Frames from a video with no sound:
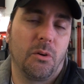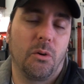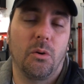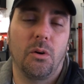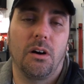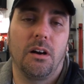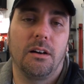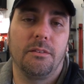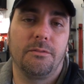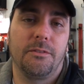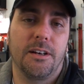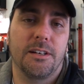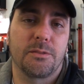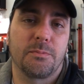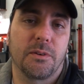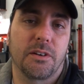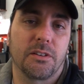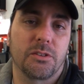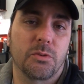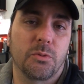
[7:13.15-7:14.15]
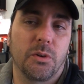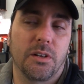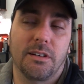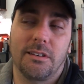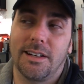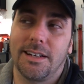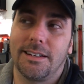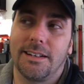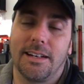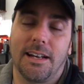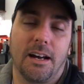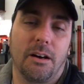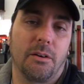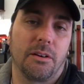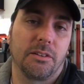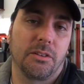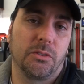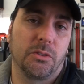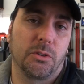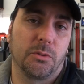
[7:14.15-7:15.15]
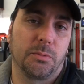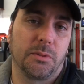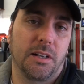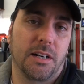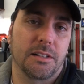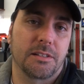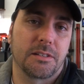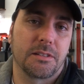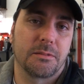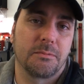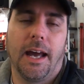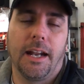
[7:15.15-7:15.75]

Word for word: or on Facebook and Twitter and now on Google plus.